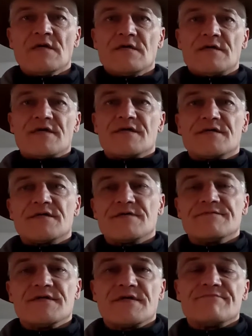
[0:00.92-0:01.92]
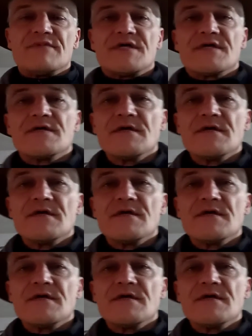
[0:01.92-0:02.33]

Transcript: Hey, good evening, everybody.